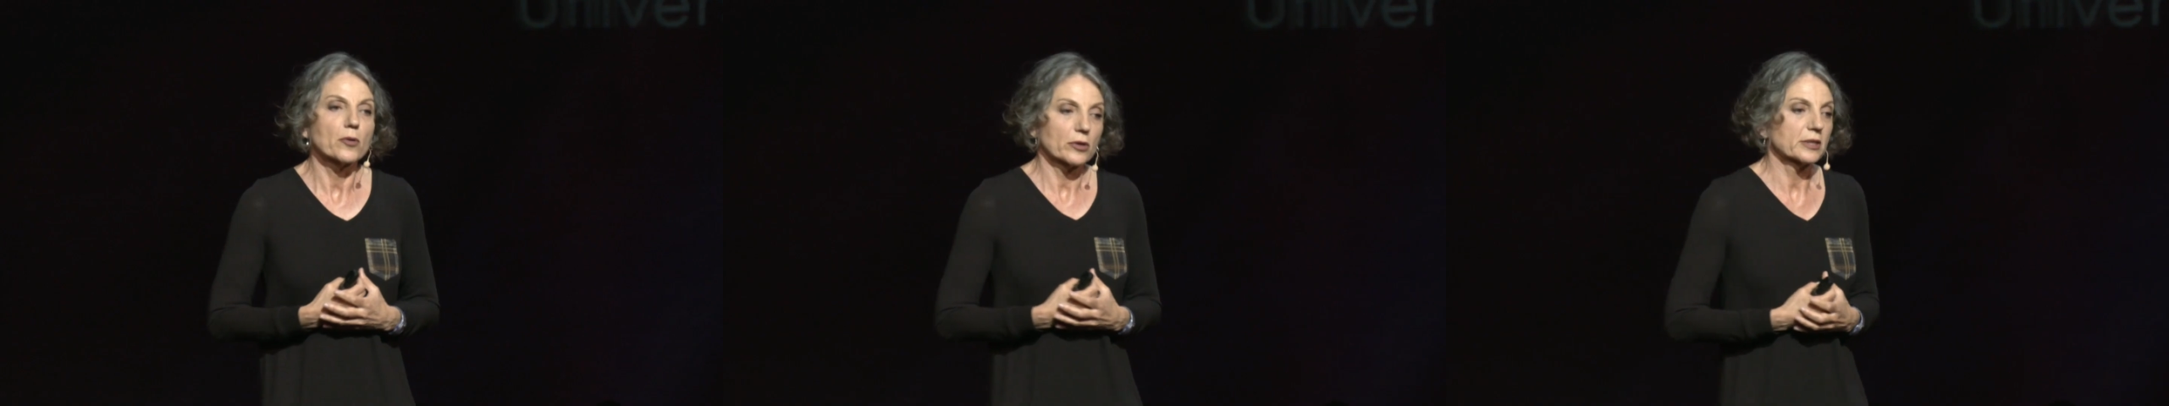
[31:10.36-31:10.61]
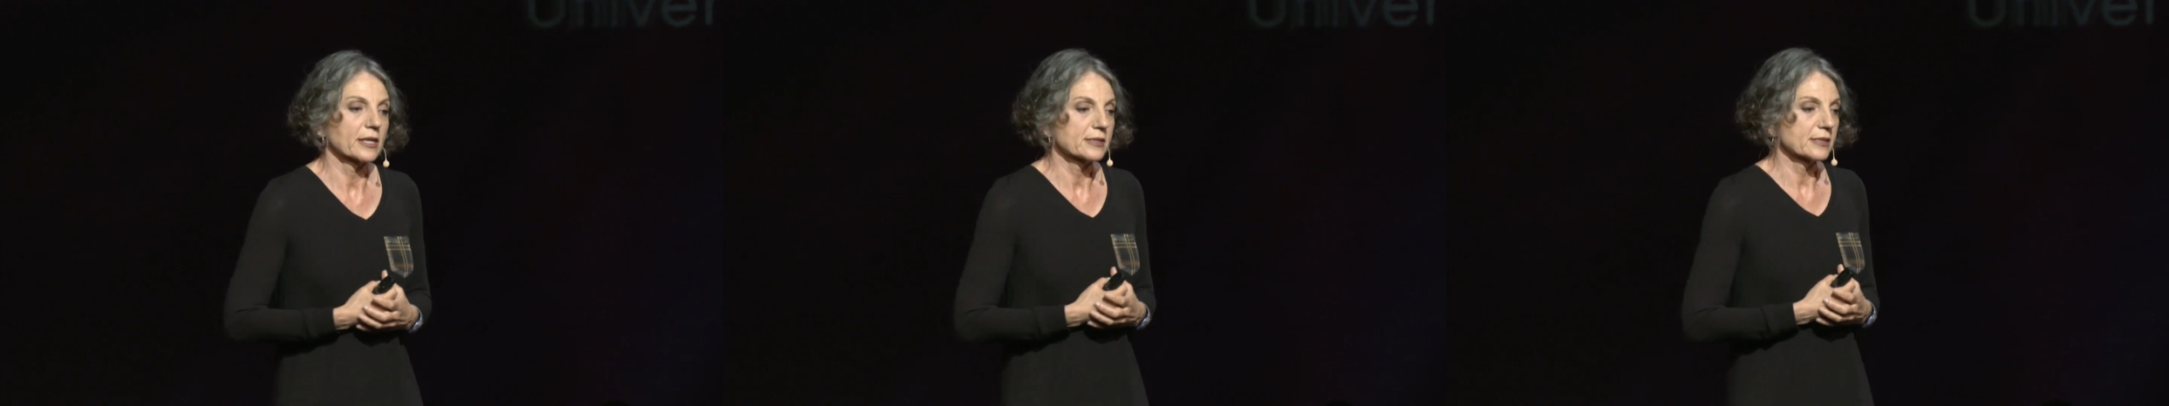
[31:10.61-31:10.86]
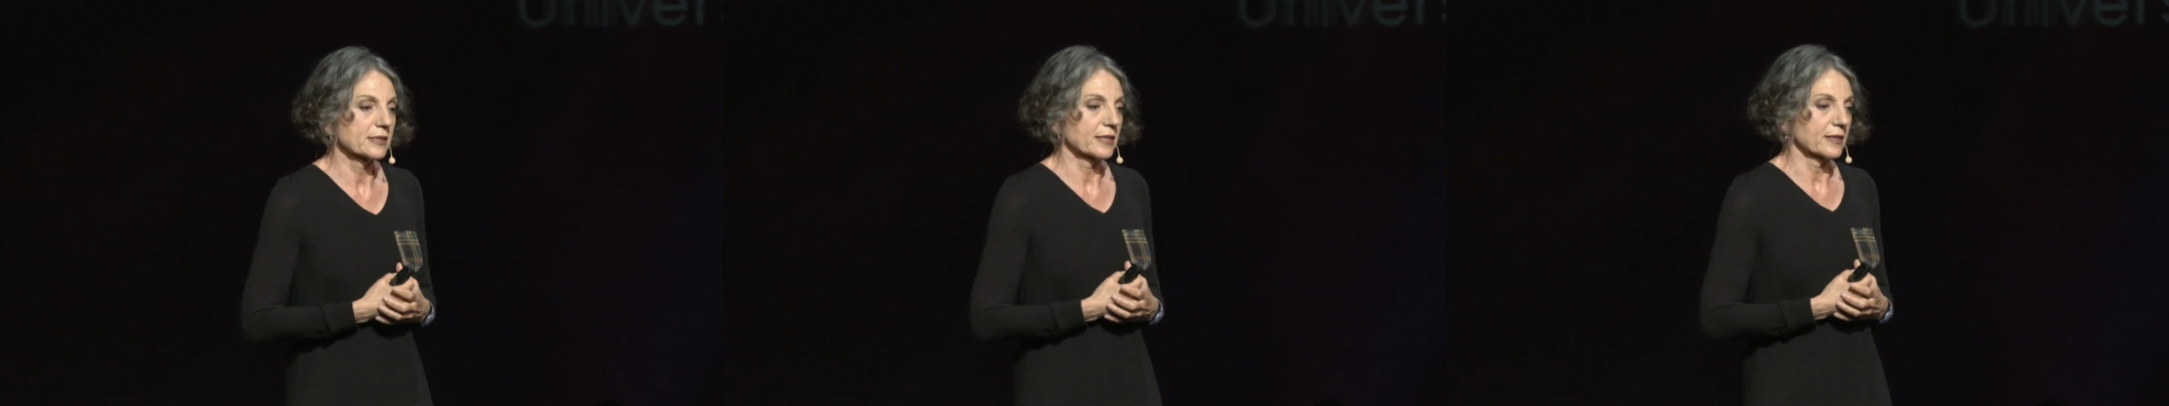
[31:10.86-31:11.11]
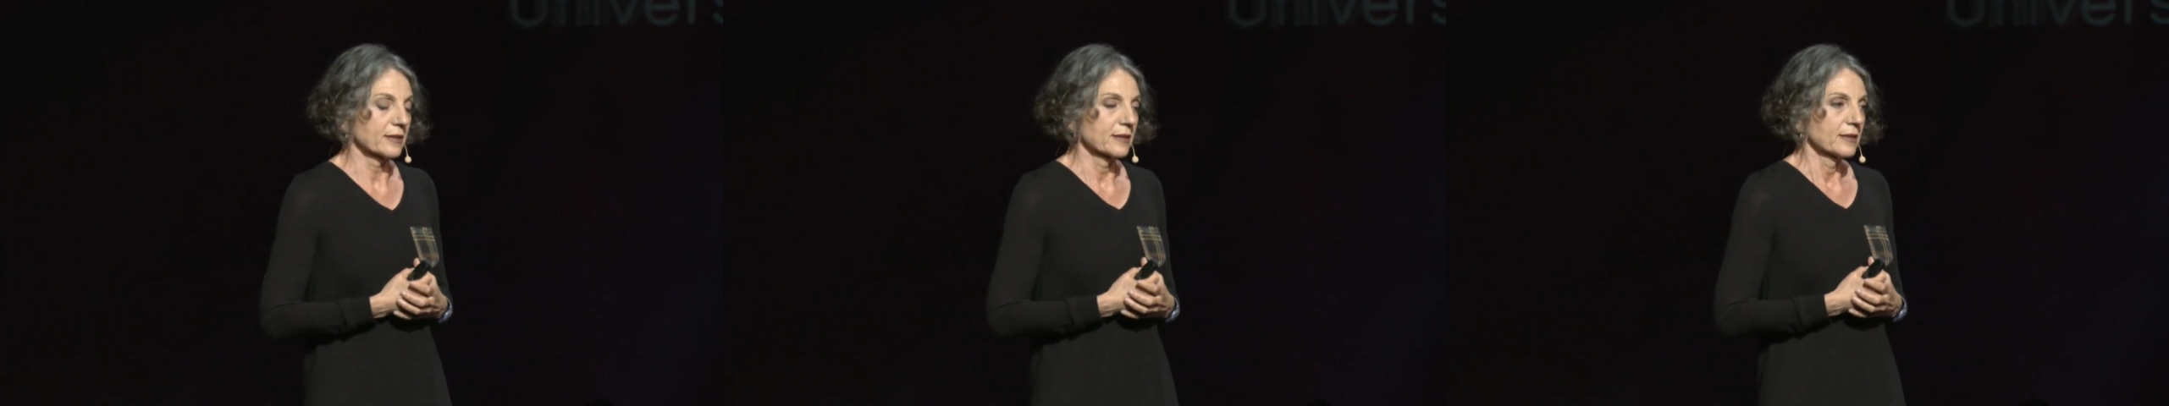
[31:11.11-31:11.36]
But
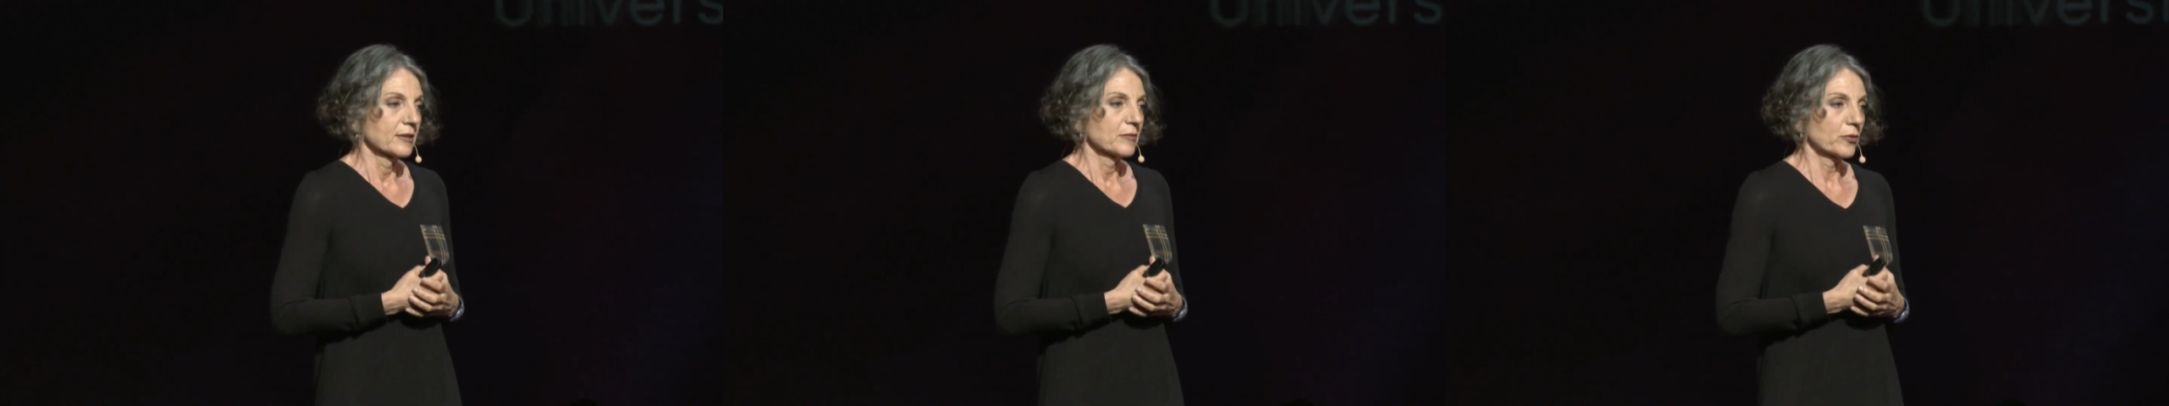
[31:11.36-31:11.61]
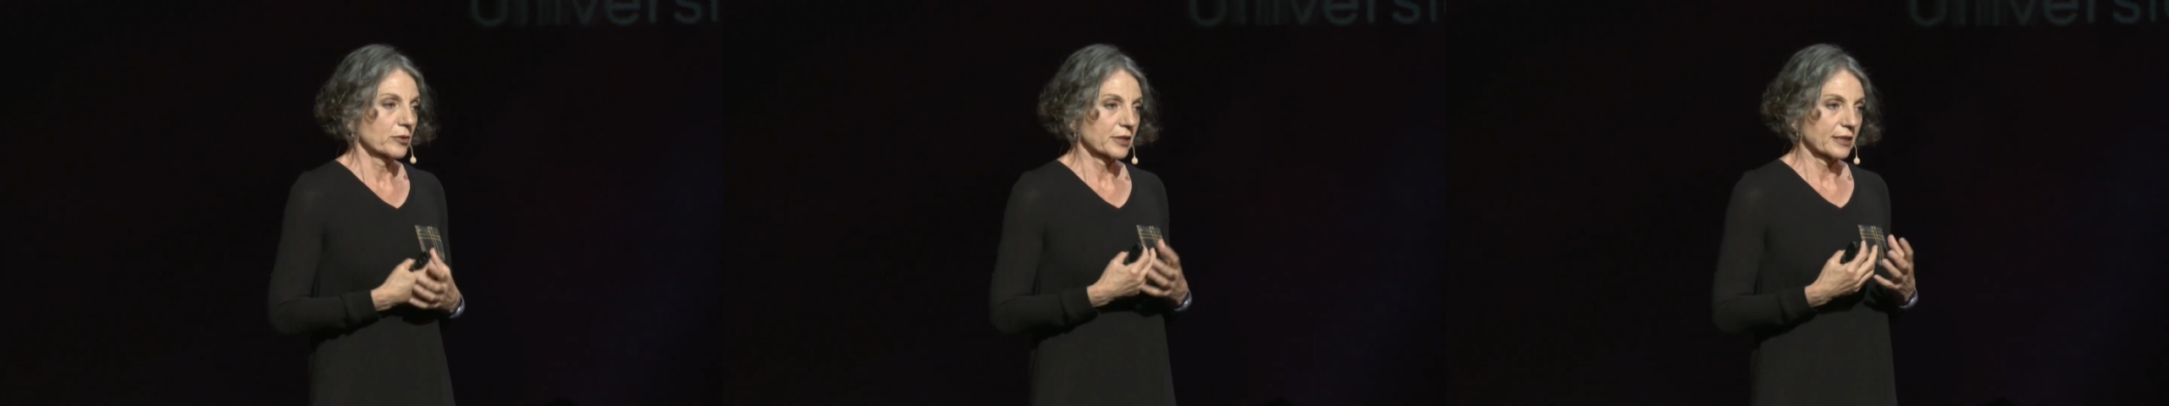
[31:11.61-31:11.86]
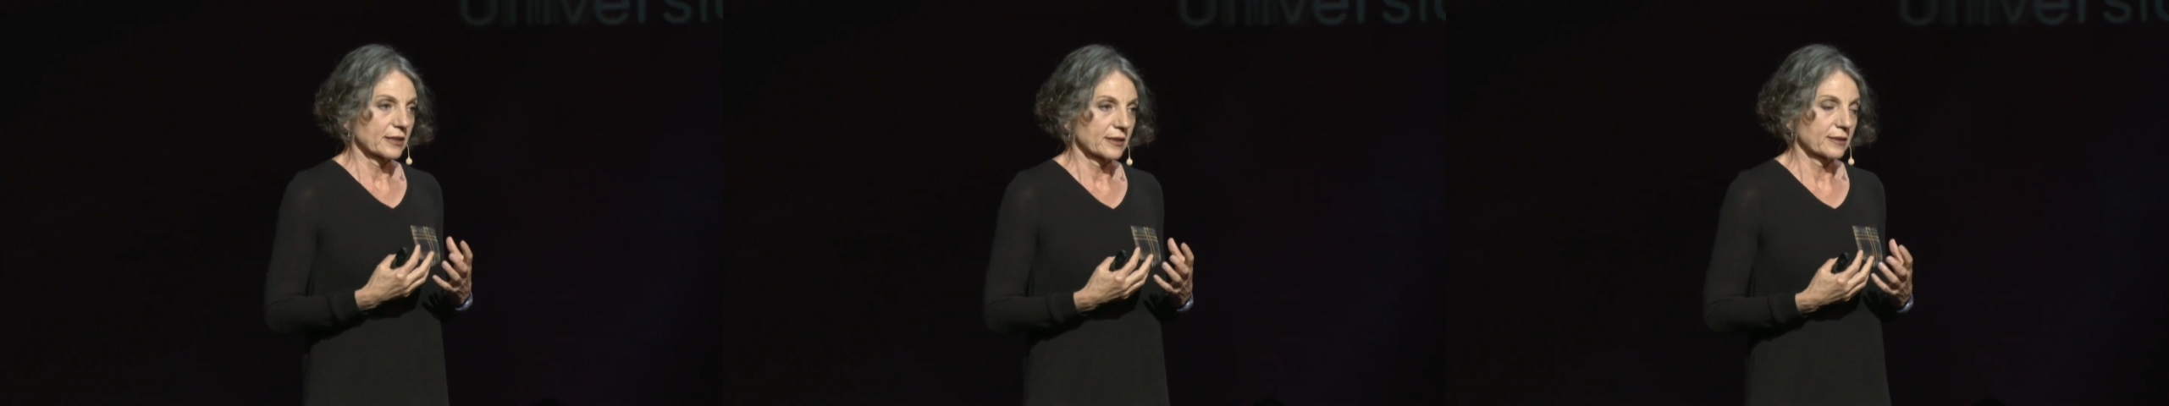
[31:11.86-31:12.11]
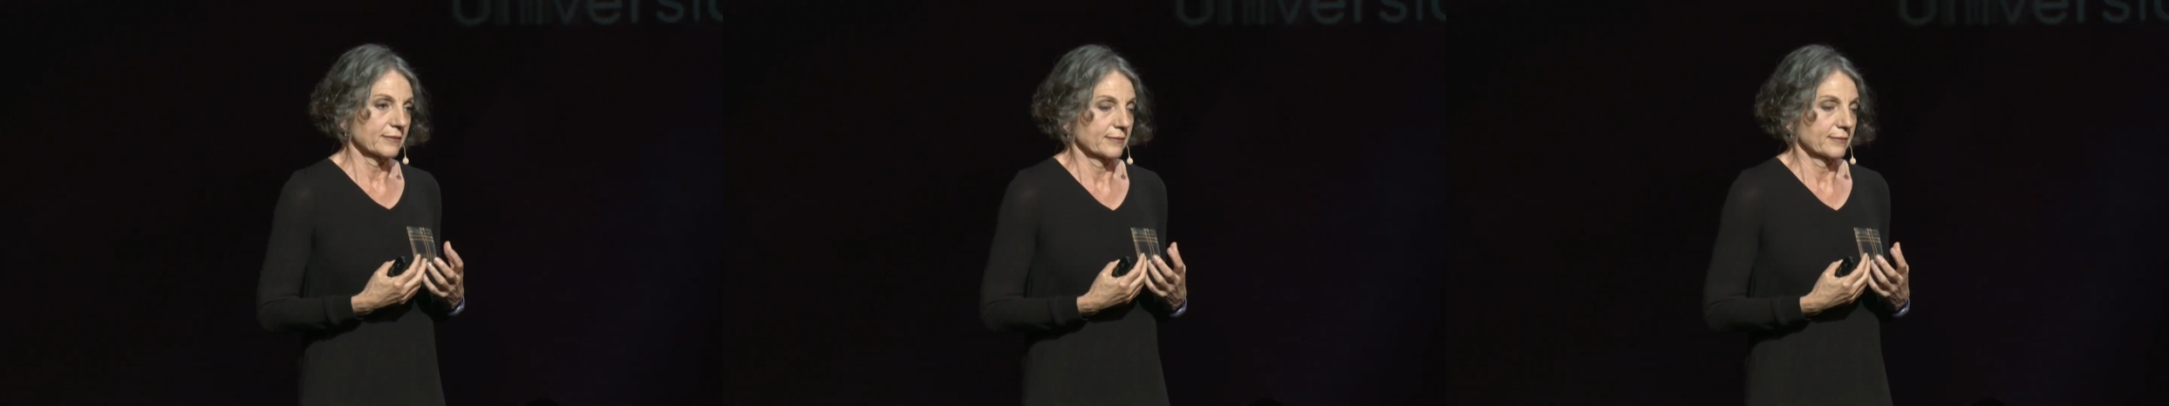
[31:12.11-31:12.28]
today, science